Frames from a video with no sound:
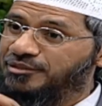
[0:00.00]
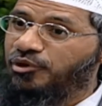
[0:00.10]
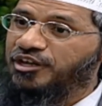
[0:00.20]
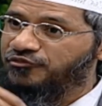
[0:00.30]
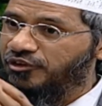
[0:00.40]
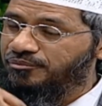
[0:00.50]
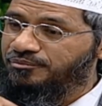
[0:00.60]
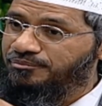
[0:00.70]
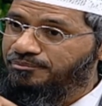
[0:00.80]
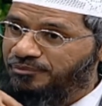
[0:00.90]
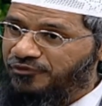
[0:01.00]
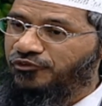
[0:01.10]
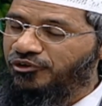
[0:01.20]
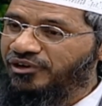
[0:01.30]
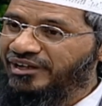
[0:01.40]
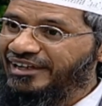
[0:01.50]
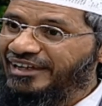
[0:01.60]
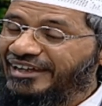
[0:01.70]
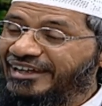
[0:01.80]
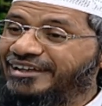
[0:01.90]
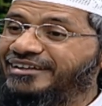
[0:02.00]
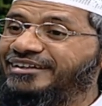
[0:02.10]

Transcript: the body from before, it